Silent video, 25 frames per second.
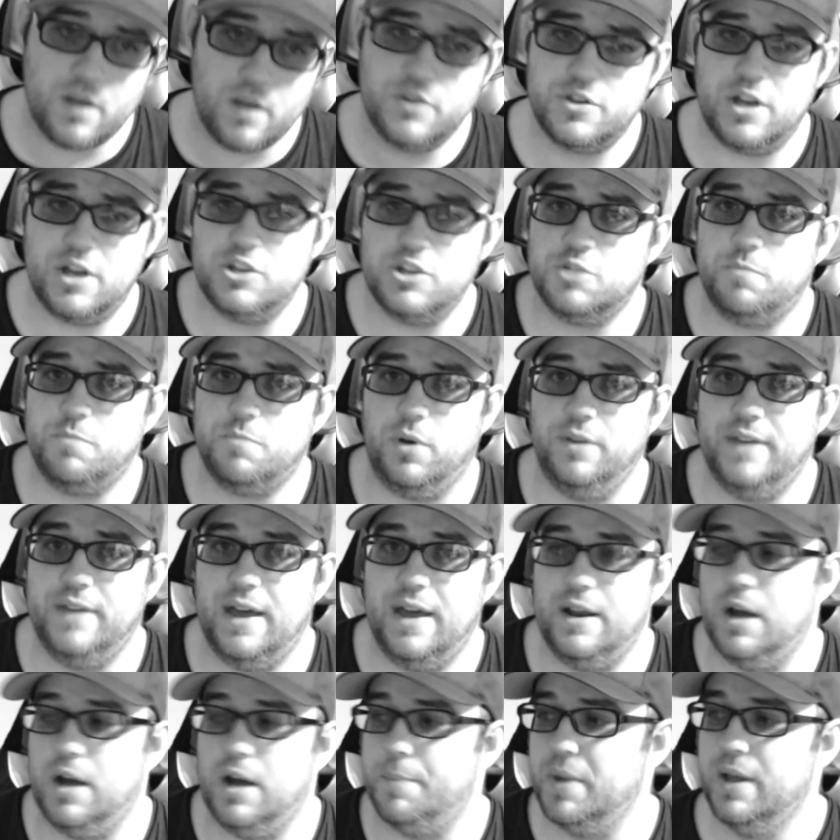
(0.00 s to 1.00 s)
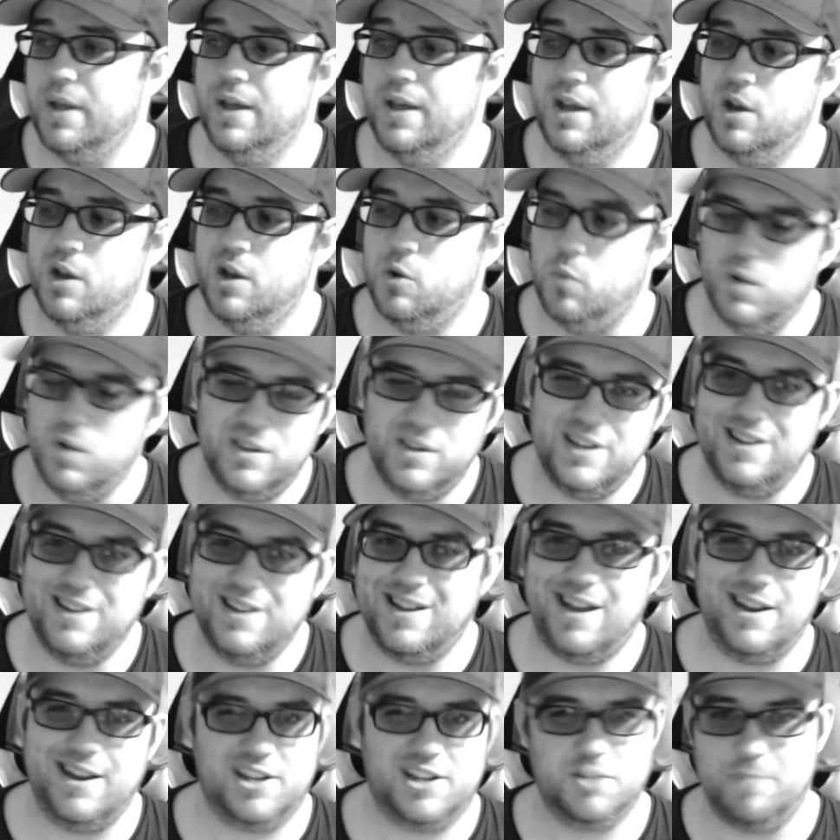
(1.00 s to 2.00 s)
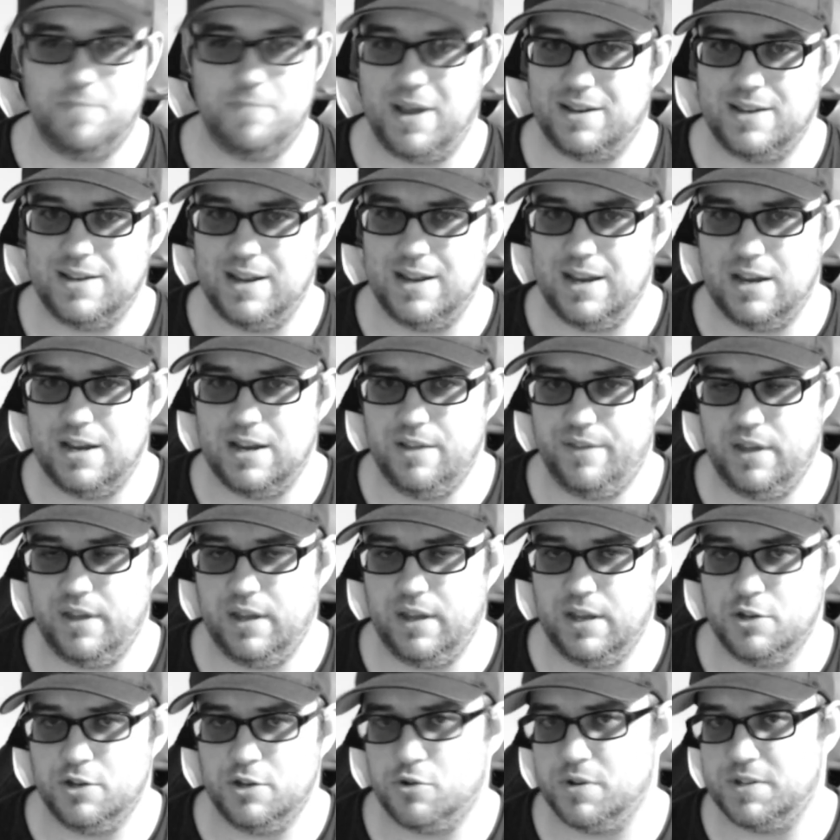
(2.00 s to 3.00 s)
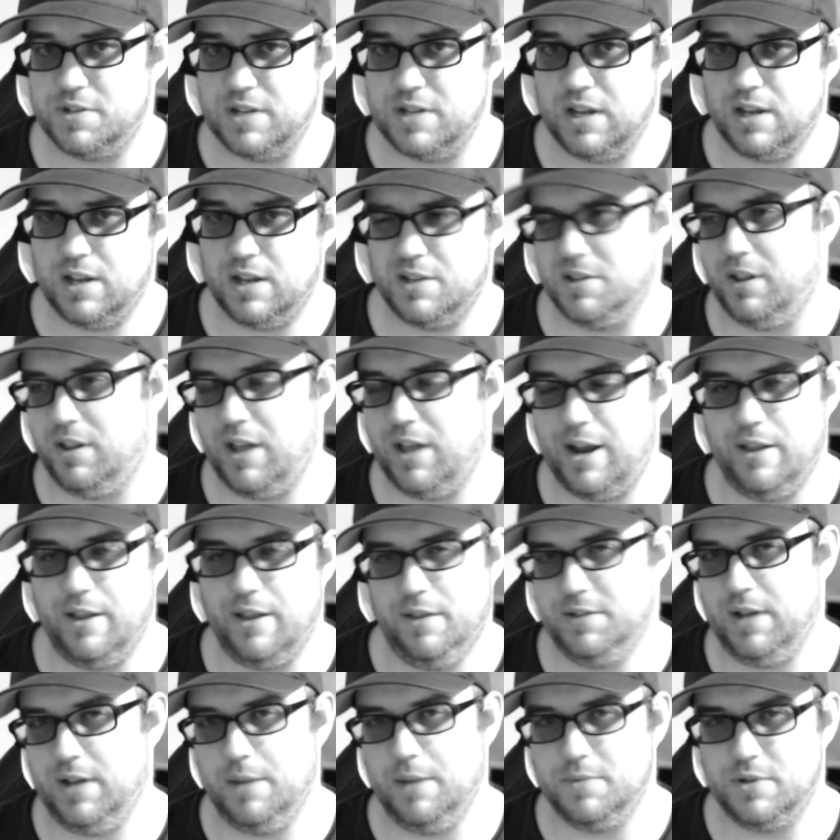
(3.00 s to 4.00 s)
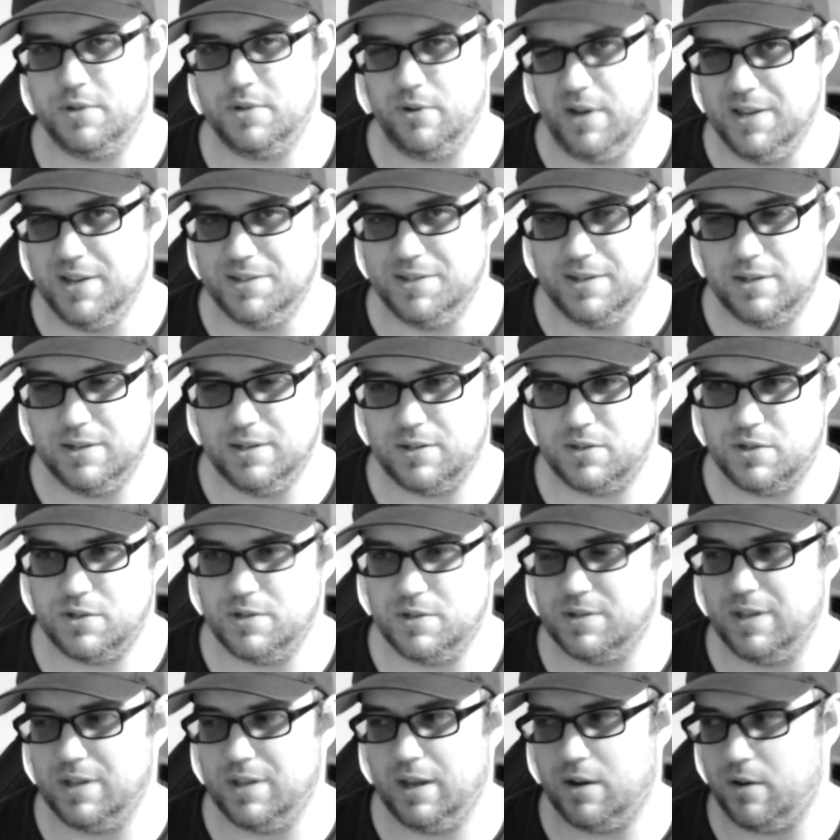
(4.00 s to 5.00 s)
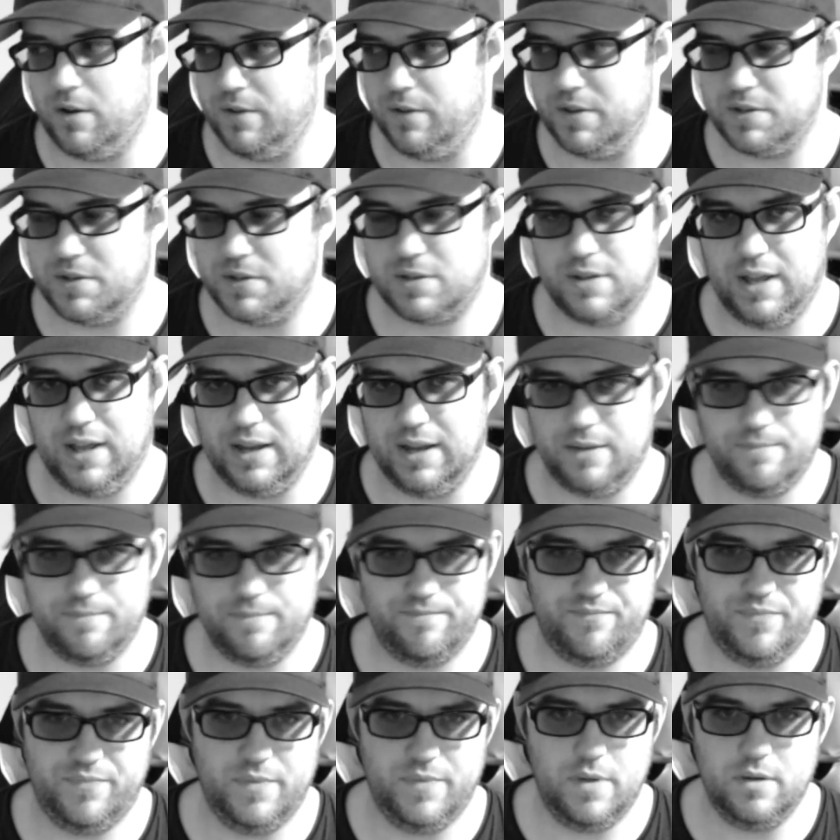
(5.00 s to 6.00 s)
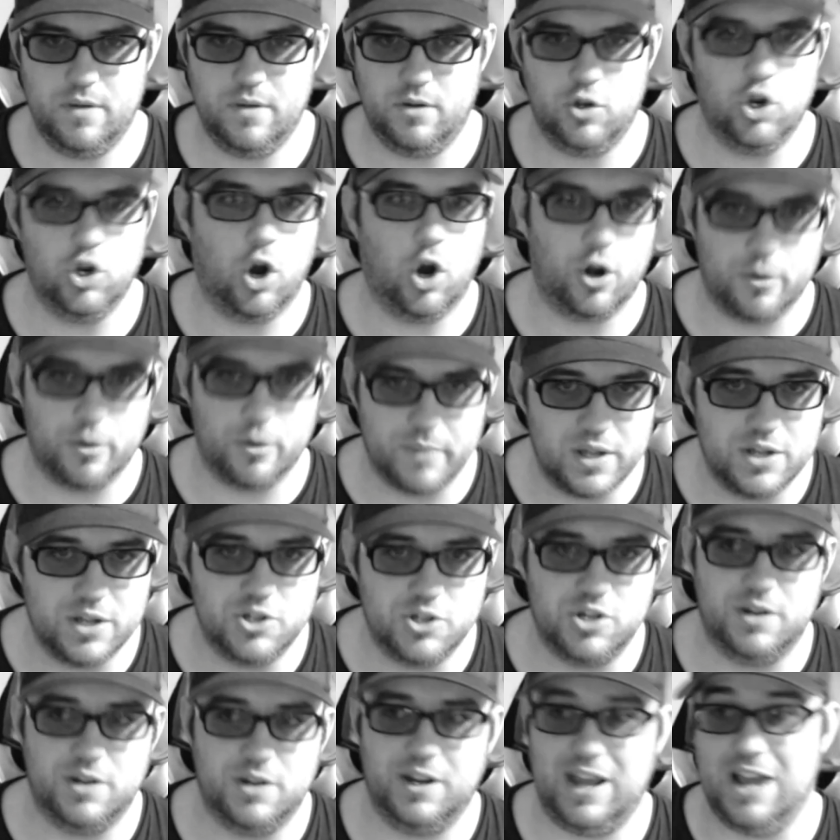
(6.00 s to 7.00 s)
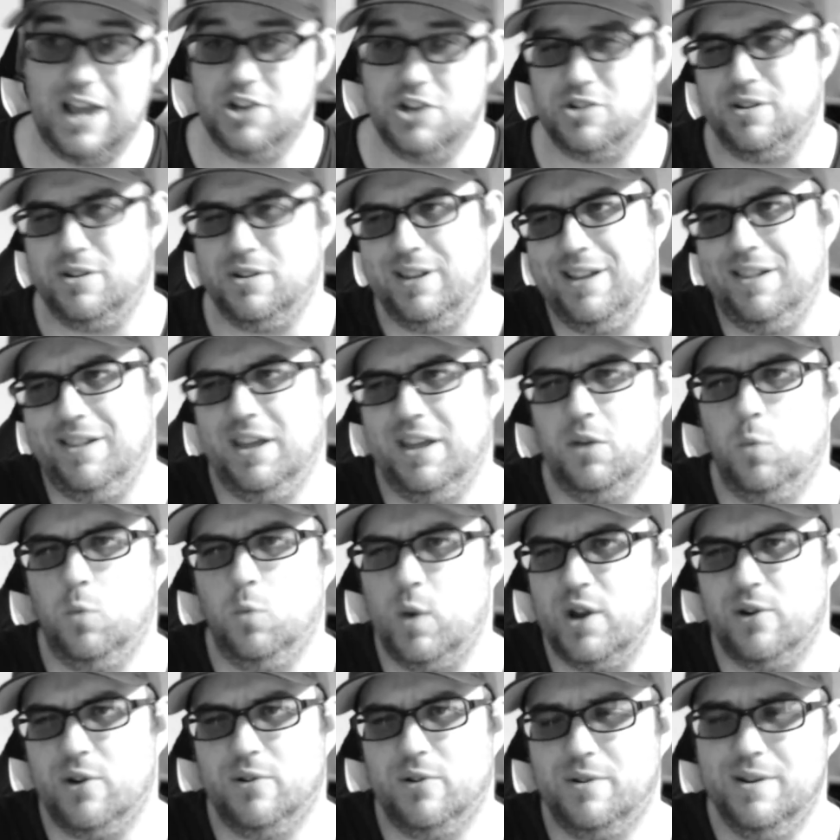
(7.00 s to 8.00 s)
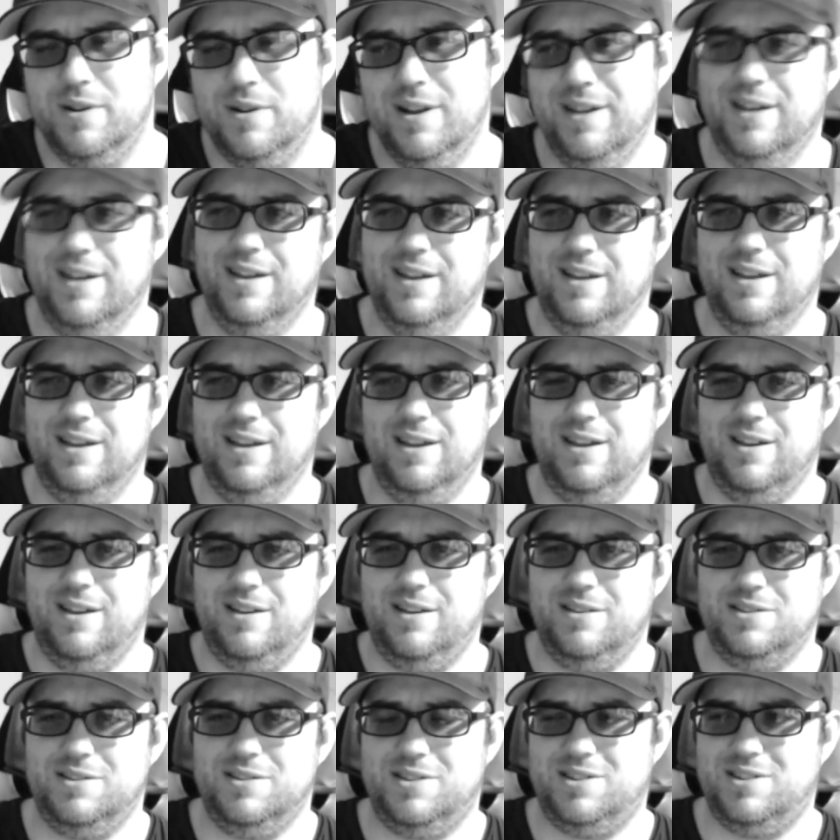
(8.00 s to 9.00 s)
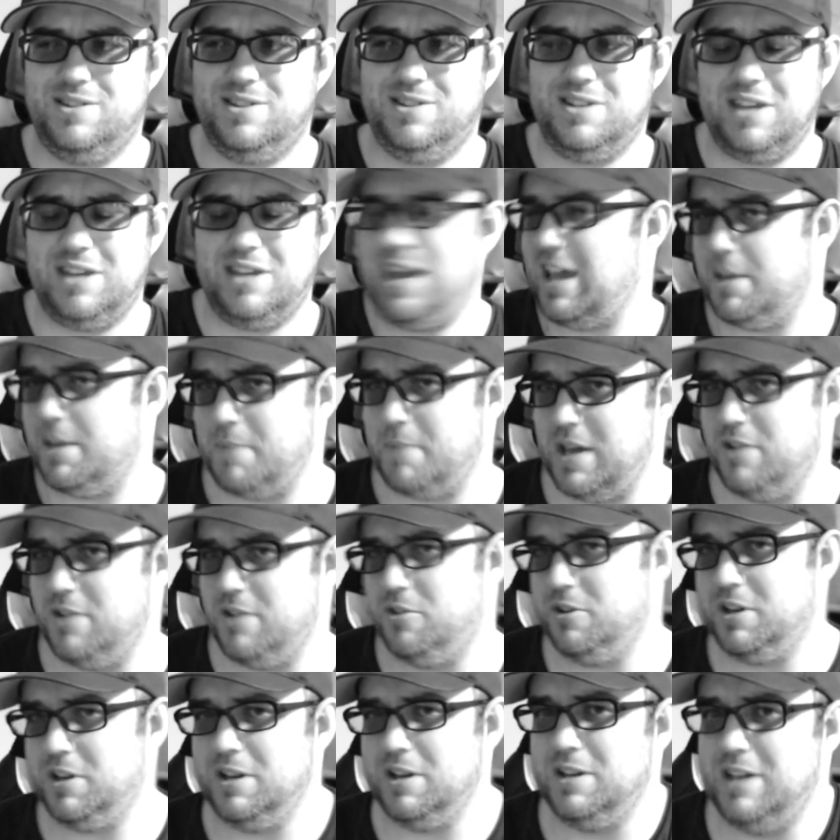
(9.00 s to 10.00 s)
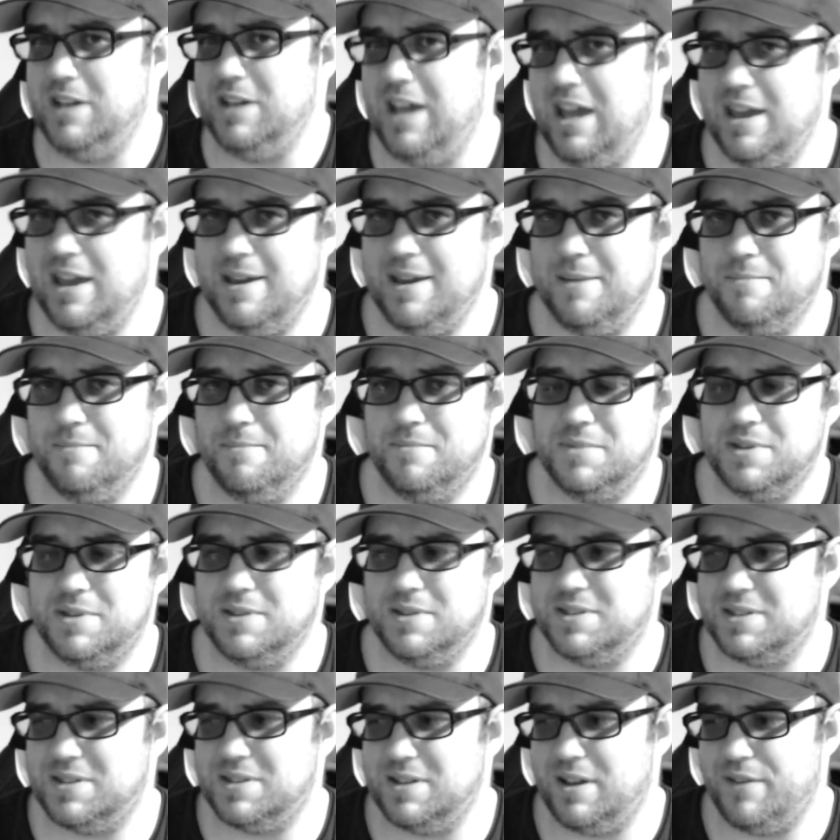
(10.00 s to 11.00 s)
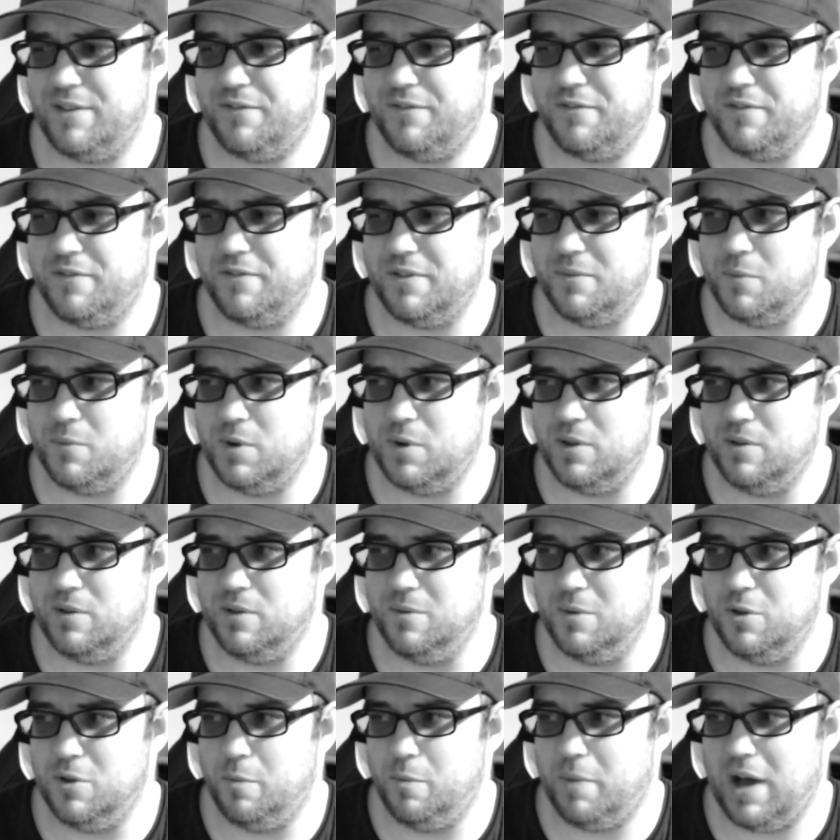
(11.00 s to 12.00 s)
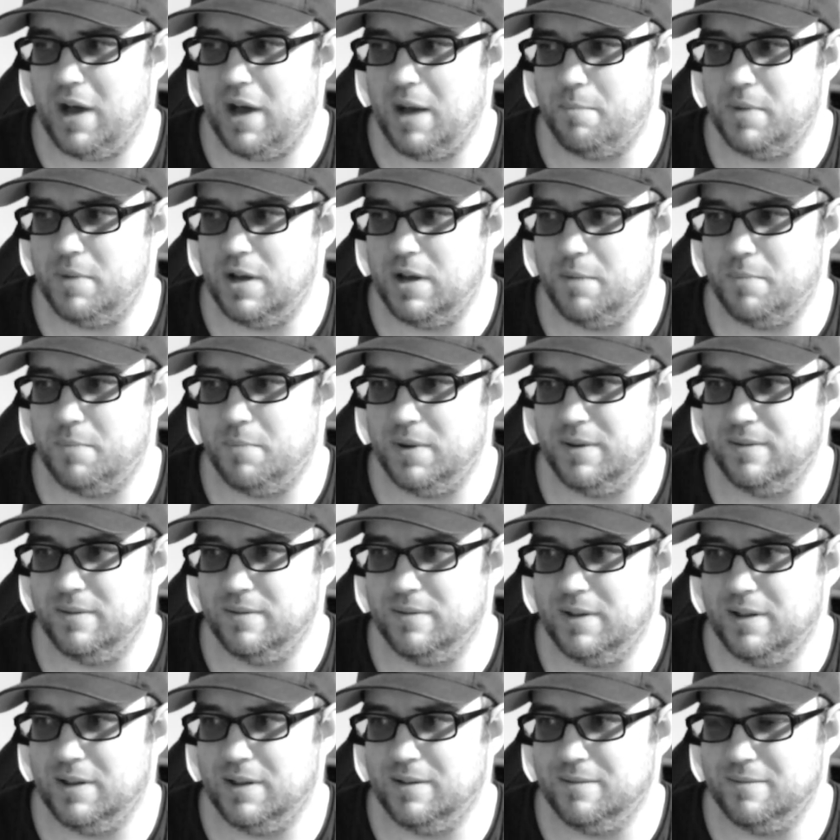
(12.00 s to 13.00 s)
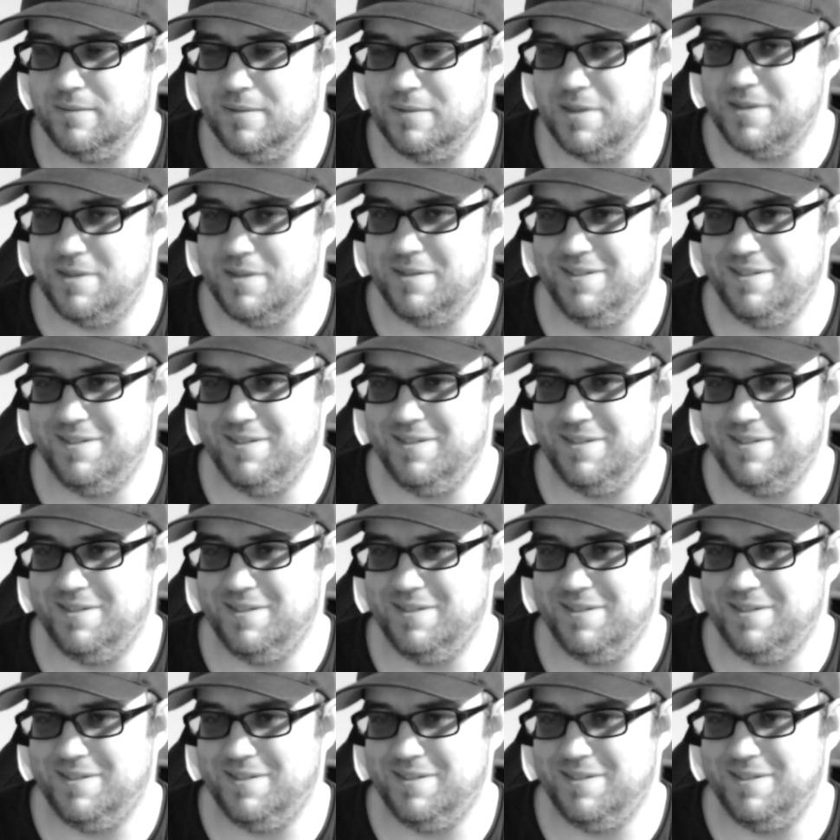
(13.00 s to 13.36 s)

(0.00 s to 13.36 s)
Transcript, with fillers: so i just pulled that up really not expecting anything interesting because a lot of the times there isn't. It's just like all this like garbage and occasionally like weird scammy looking games and stuff uh, will will pop up and and